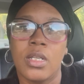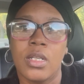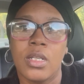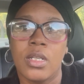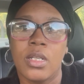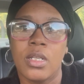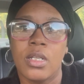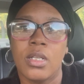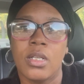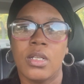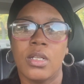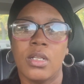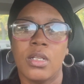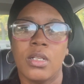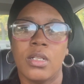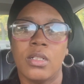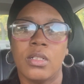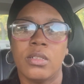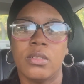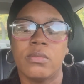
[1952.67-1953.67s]

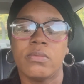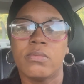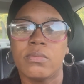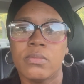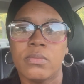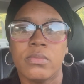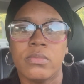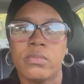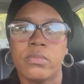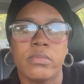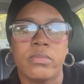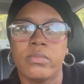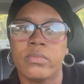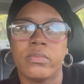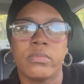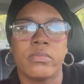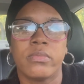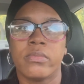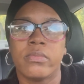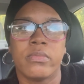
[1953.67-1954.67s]

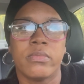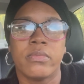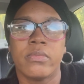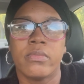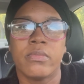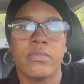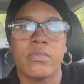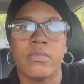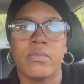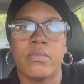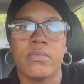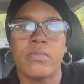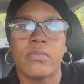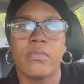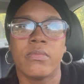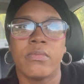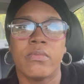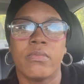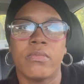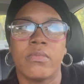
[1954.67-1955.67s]

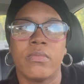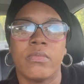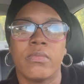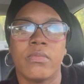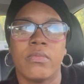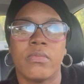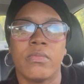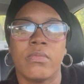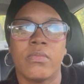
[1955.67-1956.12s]
(silence)